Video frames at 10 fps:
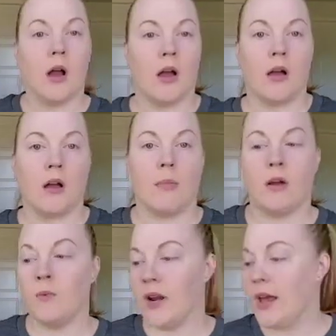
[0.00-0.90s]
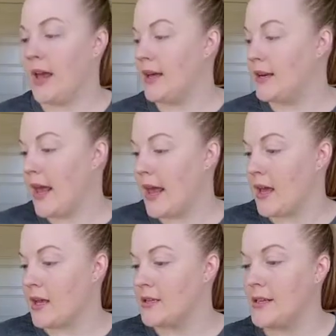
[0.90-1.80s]
I went ahead
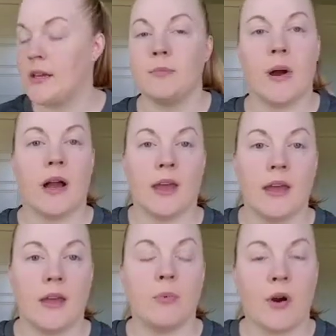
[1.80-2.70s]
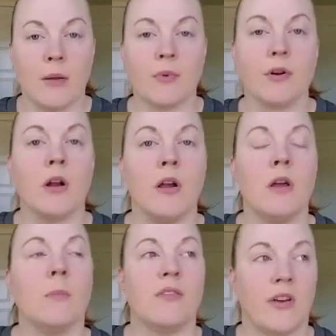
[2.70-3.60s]
and did my primer,
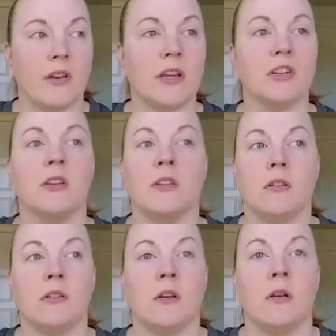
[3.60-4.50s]
my foundation,